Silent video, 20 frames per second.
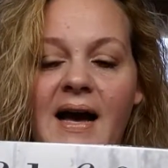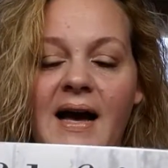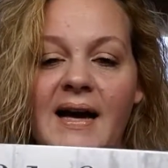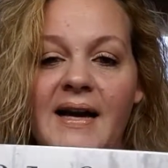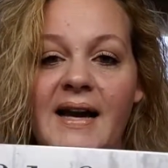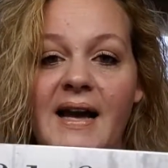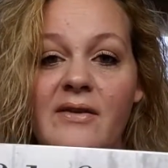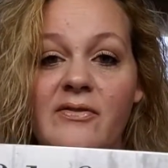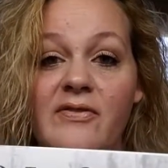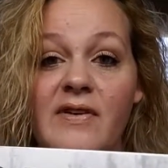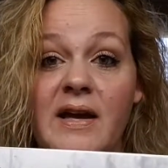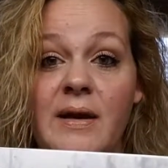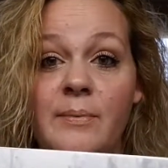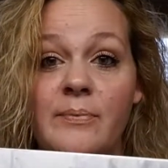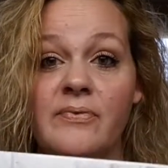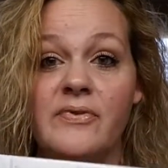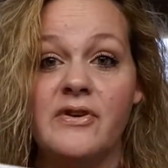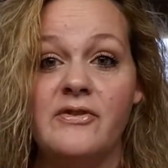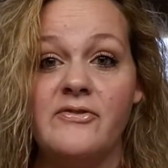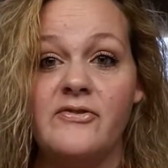I got
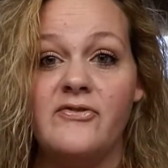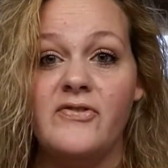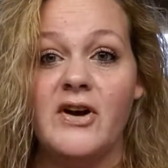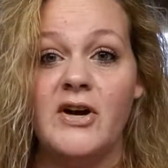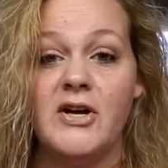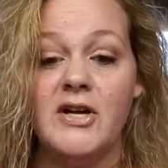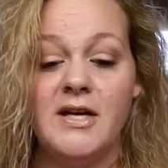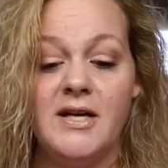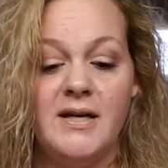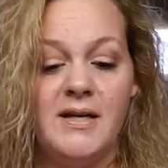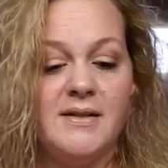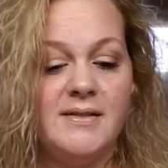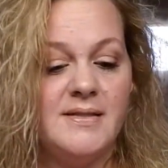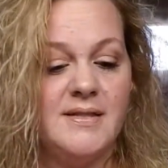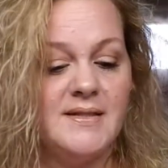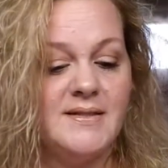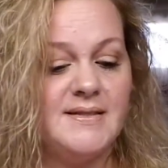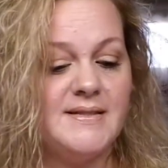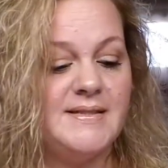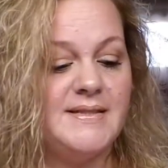Fab Fit Fun
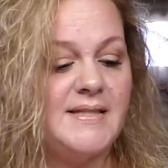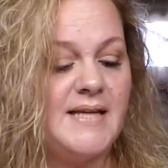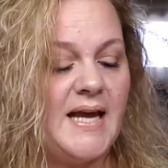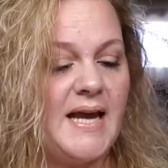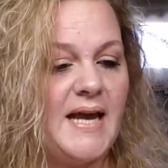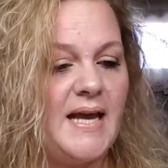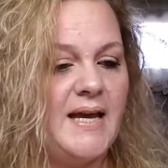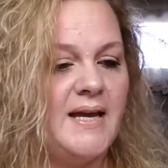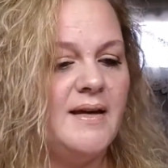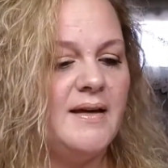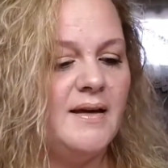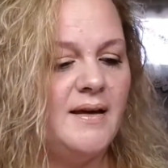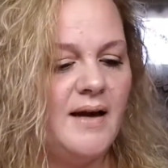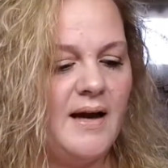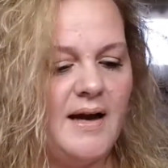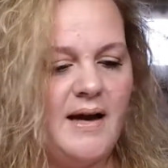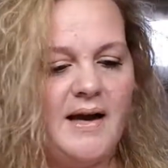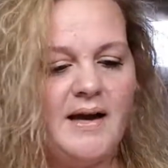today.